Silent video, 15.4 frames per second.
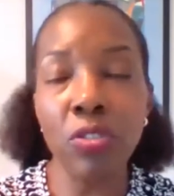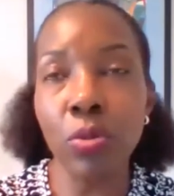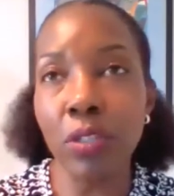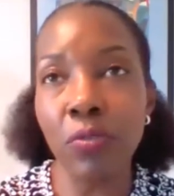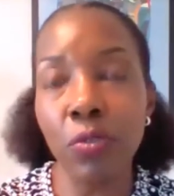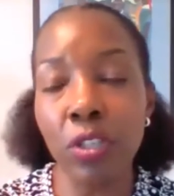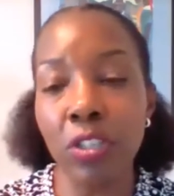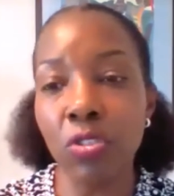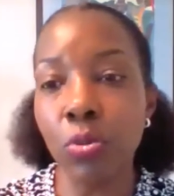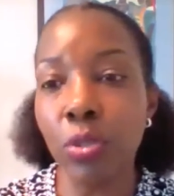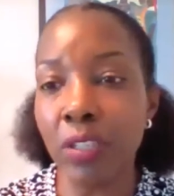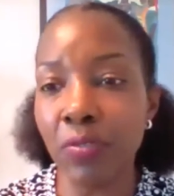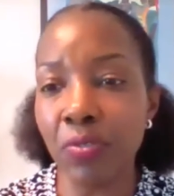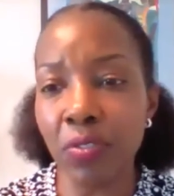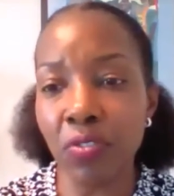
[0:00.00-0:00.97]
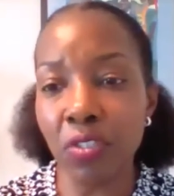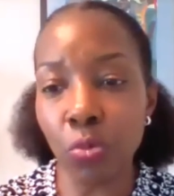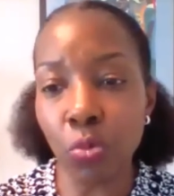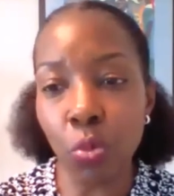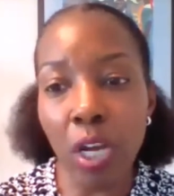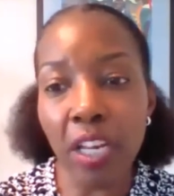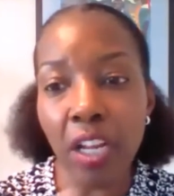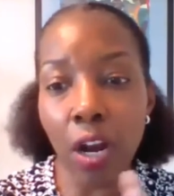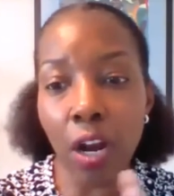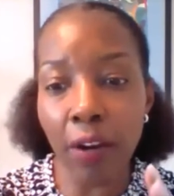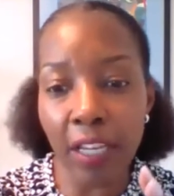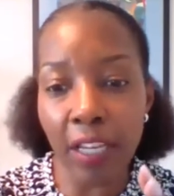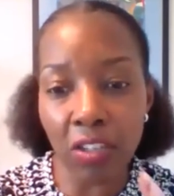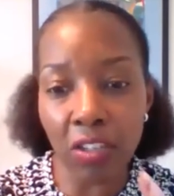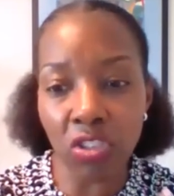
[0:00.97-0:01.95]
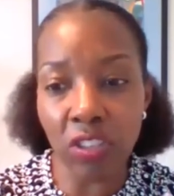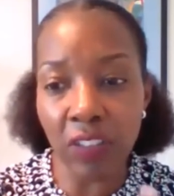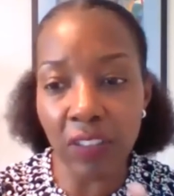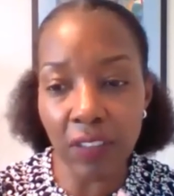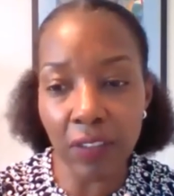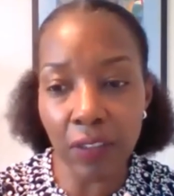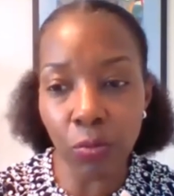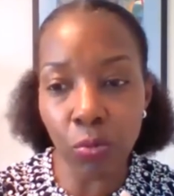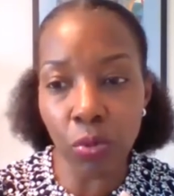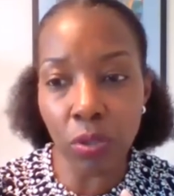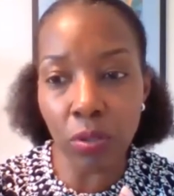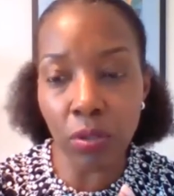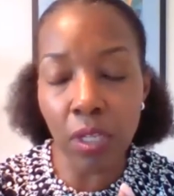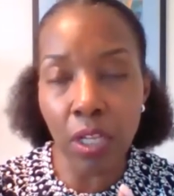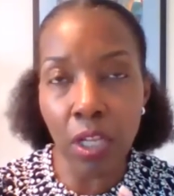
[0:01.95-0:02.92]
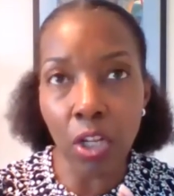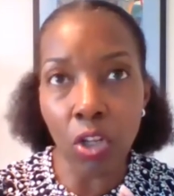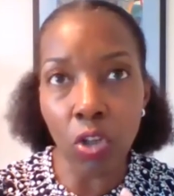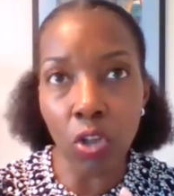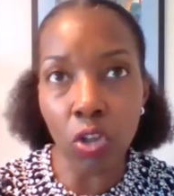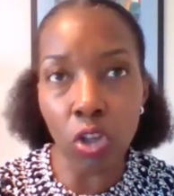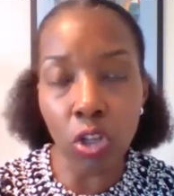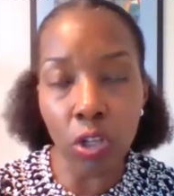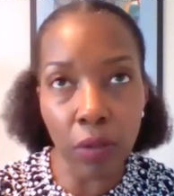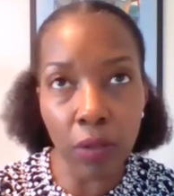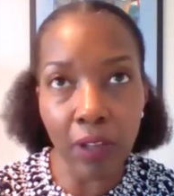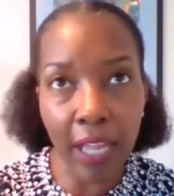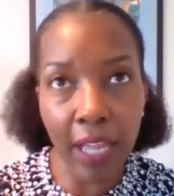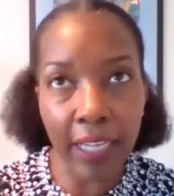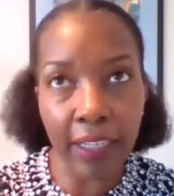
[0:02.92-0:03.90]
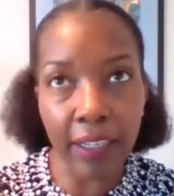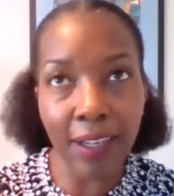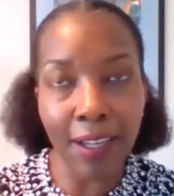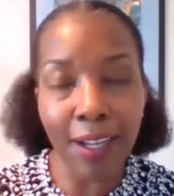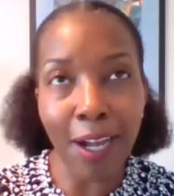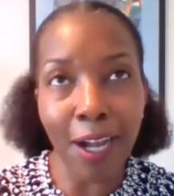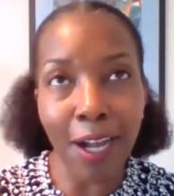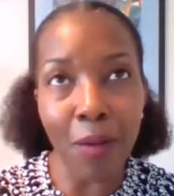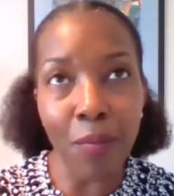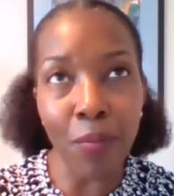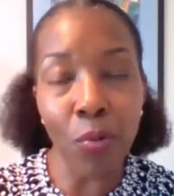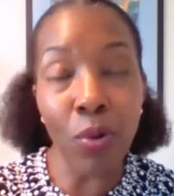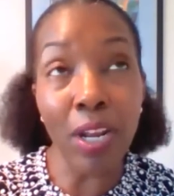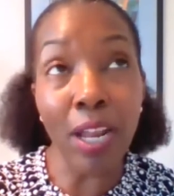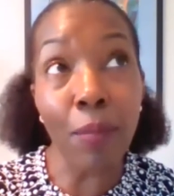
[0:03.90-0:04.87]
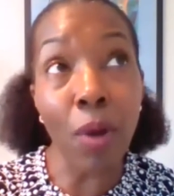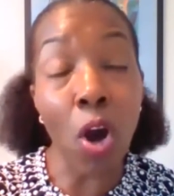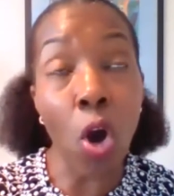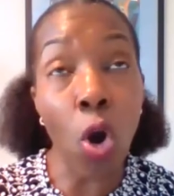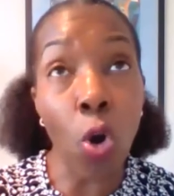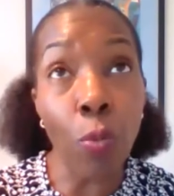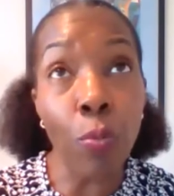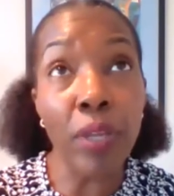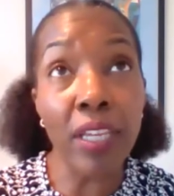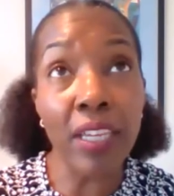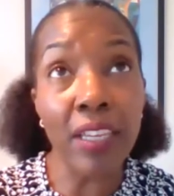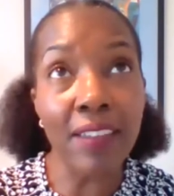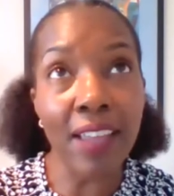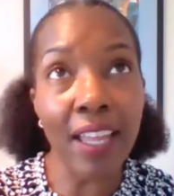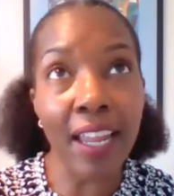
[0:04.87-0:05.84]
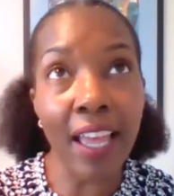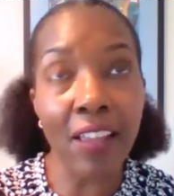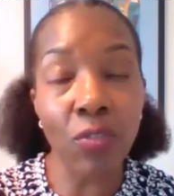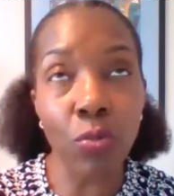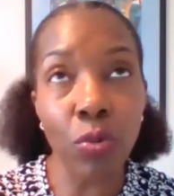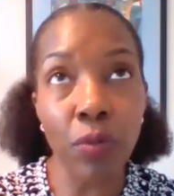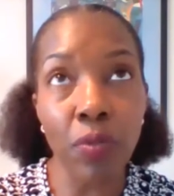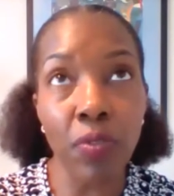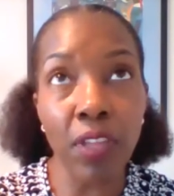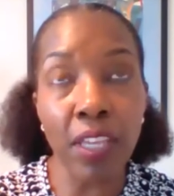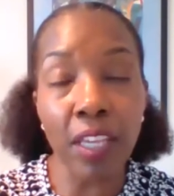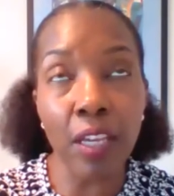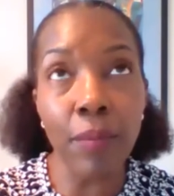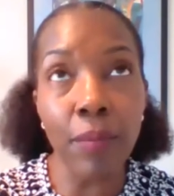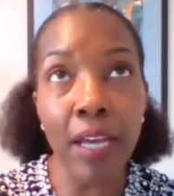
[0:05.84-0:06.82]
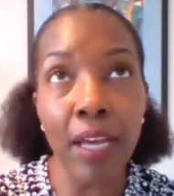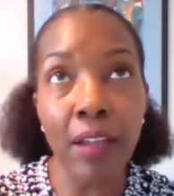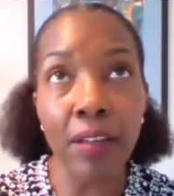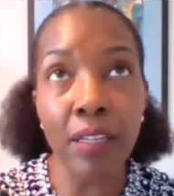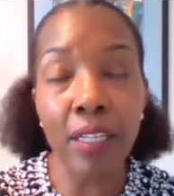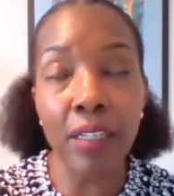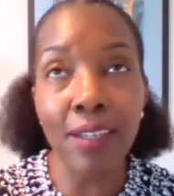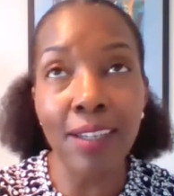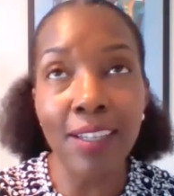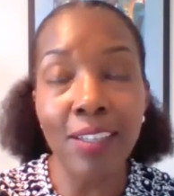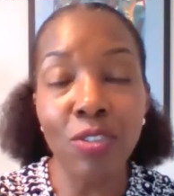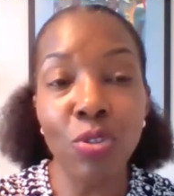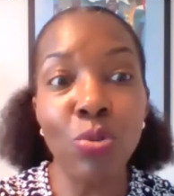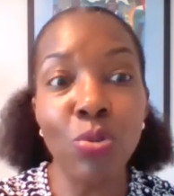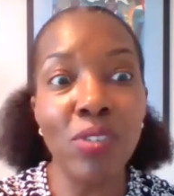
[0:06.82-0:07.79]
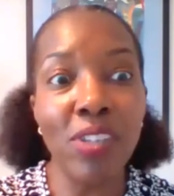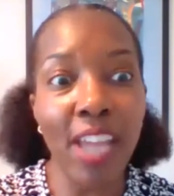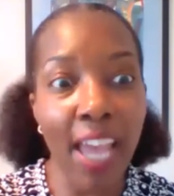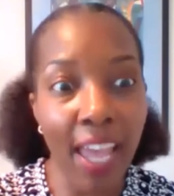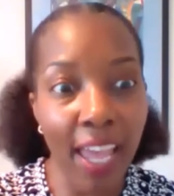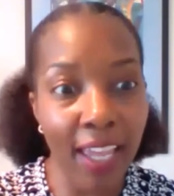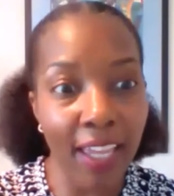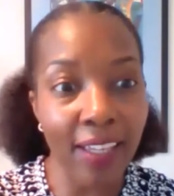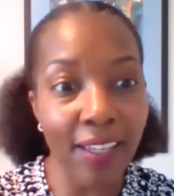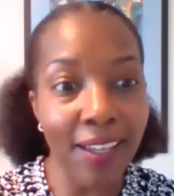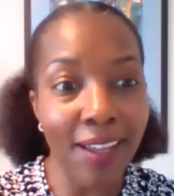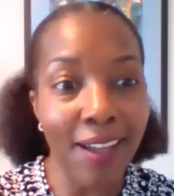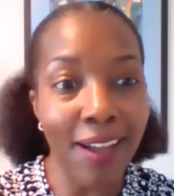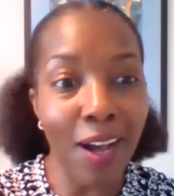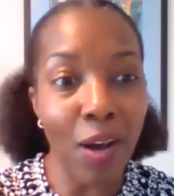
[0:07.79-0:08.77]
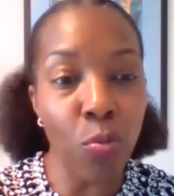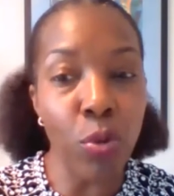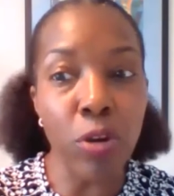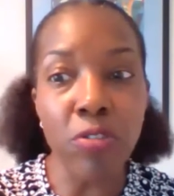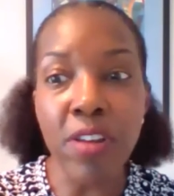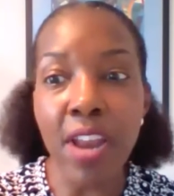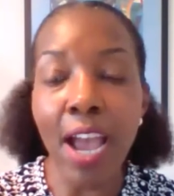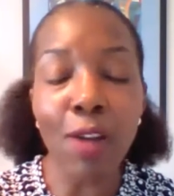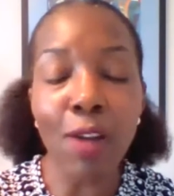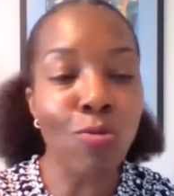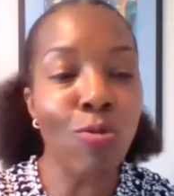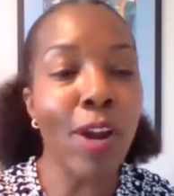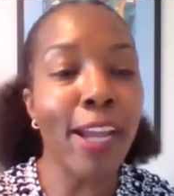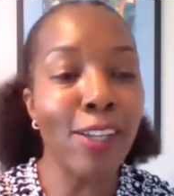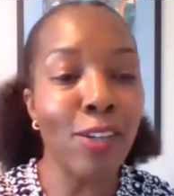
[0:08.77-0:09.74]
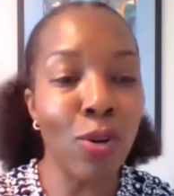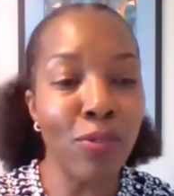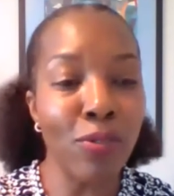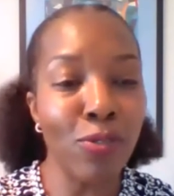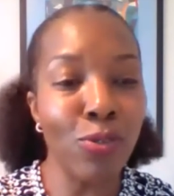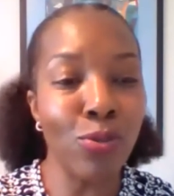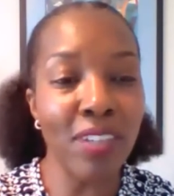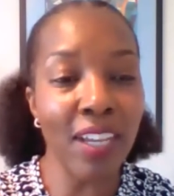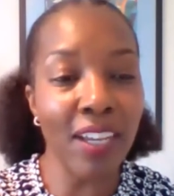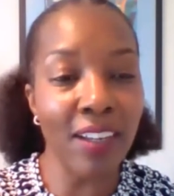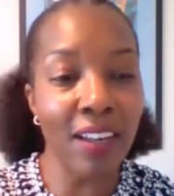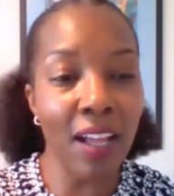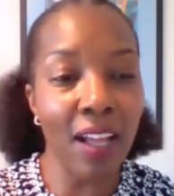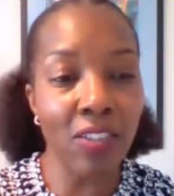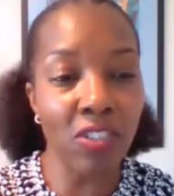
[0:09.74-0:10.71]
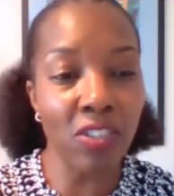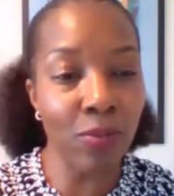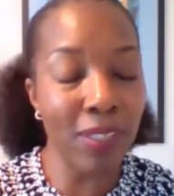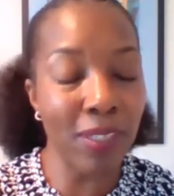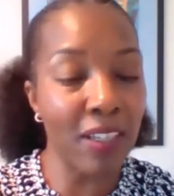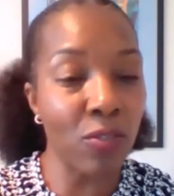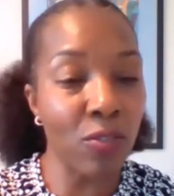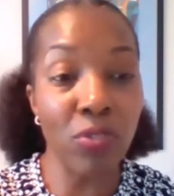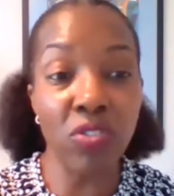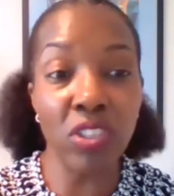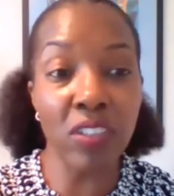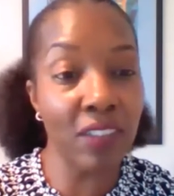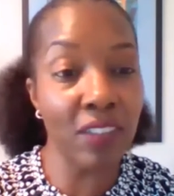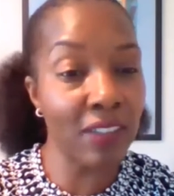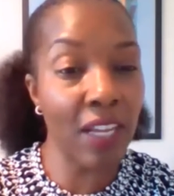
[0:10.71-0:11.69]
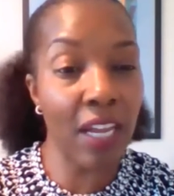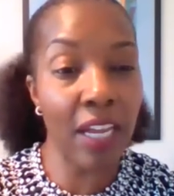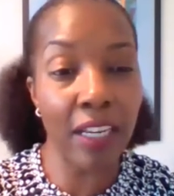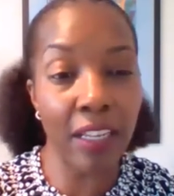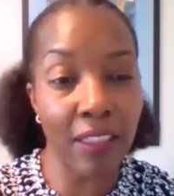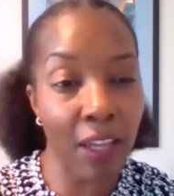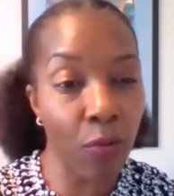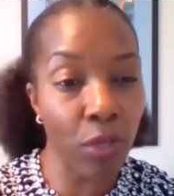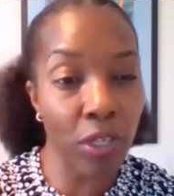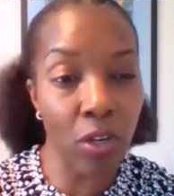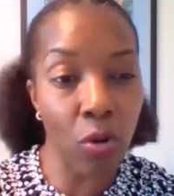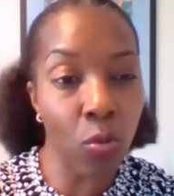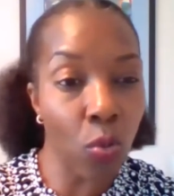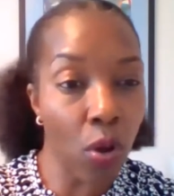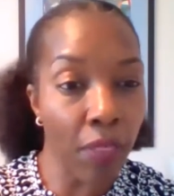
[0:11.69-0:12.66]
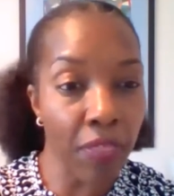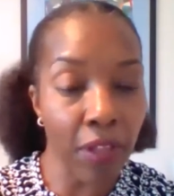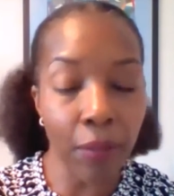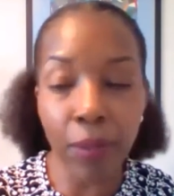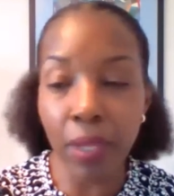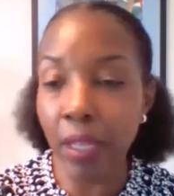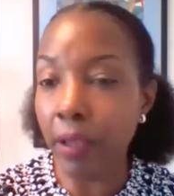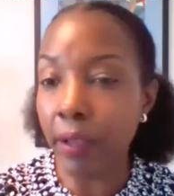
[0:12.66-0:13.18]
2040, 2050, what our energy system will look like. Um, but what I'm hoping is that as we're thinking about it today, um, we're not writing off new technologies because we've just decided that we don't want them.